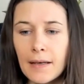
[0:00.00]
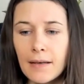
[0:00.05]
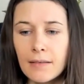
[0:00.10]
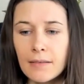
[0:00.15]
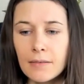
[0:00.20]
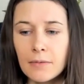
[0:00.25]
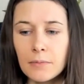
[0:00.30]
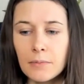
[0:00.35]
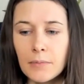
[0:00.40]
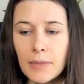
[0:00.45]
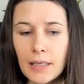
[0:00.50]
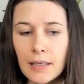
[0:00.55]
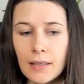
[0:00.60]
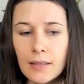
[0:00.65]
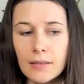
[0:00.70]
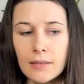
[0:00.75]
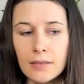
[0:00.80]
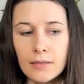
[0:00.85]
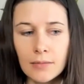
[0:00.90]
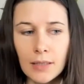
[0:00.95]
um,
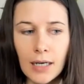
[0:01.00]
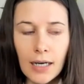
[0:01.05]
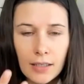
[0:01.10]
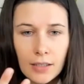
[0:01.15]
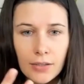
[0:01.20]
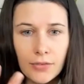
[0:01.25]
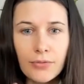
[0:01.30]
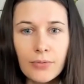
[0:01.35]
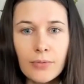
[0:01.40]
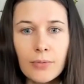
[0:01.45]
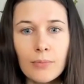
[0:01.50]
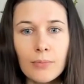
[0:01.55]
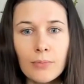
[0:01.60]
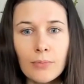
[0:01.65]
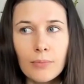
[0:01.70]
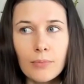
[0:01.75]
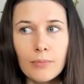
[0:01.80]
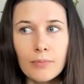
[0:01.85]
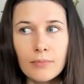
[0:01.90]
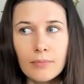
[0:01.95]
and kind of
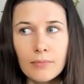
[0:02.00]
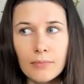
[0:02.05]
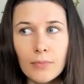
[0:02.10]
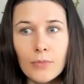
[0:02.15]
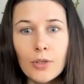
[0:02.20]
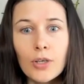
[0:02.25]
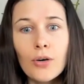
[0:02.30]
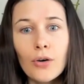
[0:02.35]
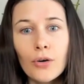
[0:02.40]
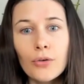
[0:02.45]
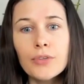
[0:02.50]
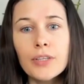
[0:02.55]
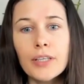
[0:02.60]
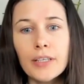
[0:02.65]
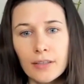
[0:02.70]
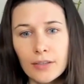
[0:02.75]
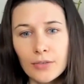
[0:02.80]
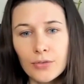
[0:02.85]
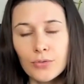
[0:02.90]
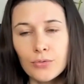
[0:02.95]
go
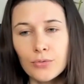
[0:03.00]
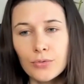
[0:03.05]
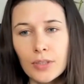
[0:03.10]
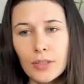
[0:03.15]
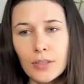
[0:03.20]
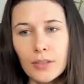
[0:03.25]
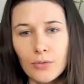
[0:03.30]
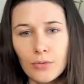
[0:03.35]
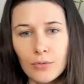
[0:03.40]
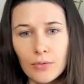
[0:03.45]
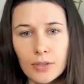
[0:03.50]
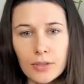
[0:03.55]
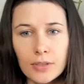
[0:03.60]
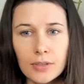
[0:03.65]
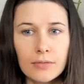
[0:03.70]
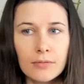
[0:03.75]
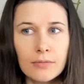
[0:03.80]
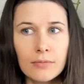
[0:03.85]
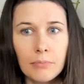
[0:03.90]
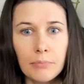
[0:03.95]
there to the your
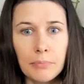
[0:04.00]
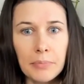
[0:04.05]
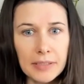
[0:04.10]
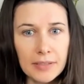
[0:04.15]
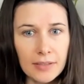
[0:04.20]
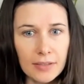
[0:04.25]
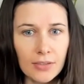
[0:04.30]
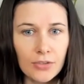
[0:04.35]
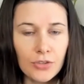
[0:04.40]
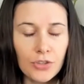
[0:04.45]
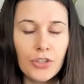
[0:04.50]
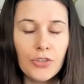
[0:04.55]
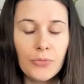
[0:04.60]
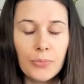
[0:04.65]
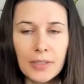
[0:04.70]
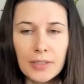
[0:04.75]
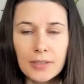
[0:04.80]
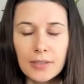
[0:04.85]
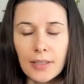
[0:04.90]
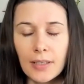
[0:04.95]
business
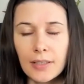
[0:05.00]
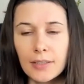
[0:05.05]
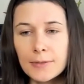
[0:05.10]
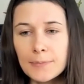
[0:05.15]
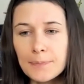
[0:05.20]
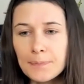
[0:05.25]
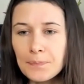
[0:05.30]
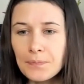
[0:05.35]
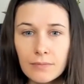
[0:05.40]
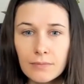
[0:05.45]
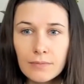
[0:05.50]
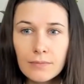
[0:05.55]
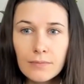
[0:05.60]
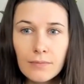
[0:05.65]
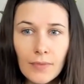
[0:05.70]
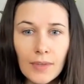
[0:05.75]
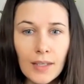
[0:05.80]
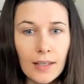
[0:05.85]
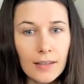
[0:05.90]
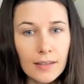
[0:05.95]
achievement. Yes,
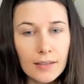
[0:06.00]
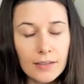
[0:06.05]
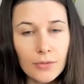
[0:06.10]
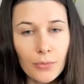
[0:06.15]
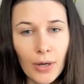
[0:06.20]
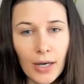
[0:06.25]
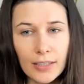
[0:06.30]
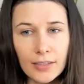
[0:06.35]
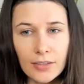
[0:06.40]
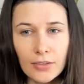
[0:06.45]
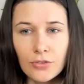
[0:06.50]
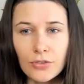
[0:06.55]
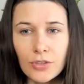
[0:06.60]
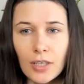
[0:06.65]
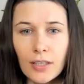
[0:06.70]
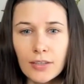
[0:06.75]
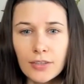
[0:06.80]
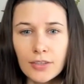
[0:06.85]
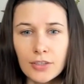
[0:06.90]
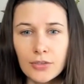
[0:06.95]
and that's why
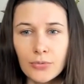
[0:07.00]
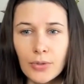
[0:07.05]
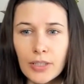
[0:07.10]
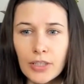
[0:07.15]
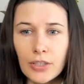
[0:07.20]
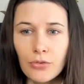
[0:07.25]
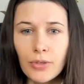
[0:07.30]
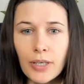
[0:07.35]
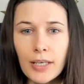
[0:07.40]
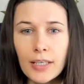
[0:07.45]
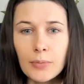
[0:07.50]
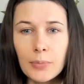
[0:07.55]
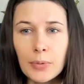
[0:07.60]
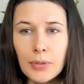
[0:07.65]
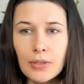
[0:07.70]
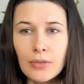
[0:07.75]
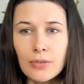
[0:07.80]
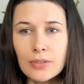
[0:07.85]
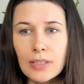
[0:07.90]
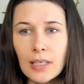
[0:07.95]
astrology is very great
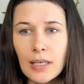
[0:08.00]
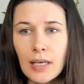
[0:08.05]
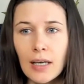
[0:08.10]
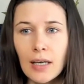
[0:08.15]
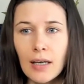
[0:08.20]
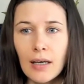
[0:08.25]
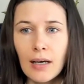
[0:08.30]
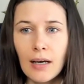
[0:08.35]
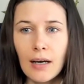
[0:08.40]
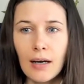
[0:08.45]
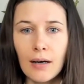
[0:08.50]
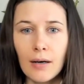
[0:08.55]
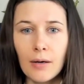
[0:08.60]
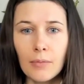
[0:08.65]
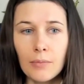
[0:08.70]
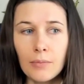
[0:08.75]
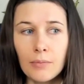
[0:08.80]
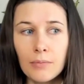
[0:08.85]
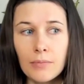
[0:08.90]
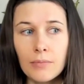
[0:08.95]
because
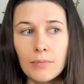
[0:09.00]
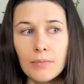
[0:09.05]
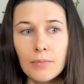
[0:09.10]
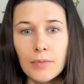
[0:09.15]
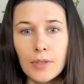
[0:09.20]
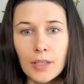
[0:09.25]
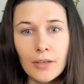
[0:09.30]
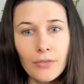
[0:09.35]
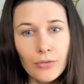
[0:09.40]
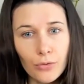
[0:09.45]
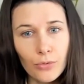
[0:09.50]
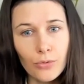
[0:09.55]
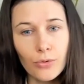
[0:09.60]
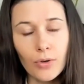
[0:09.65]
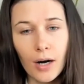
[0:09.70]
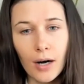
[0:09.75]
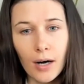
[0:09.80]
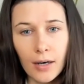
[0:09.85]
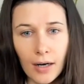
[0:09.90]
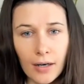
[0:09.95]
um, if
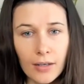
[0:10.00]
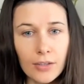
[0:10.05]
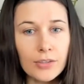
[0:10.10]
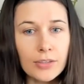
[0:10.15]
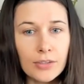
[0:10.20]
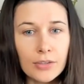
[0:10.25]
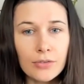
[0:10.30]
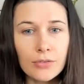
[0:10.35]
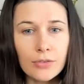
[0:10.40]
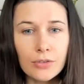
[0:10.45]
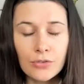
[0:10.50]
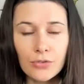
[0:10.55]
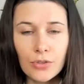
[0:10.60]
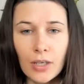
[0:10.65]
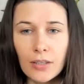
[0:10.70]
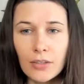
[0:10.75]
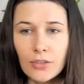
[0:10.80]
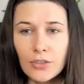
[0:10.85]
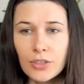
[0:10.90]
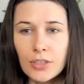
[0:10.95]
you are into
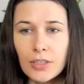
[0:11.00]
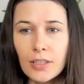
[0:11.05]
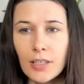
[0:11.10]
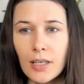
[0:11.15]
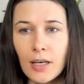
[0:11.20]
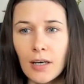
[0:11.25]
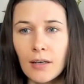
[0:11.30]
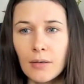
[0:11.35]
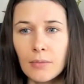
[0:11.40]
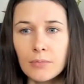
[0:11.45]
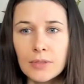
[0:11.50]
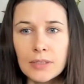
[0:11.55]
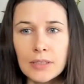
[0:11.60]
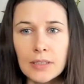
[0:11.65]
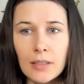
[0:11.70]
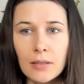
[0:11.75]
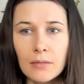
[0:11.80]
astrology, um,